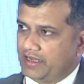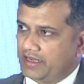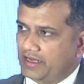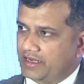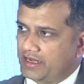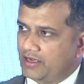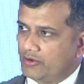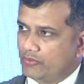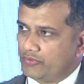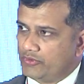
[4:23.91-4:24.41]

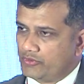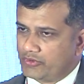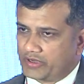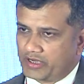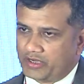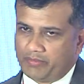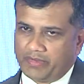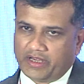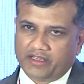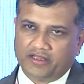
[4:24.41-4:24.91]
and how you
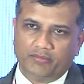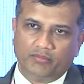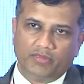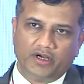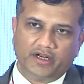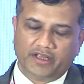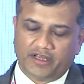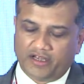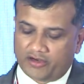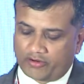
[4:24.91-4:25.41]
can make the
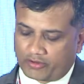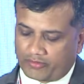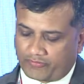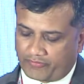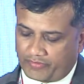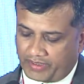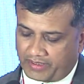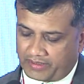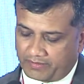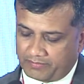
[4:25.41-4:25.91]
money out of
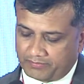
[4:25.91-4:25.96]
it.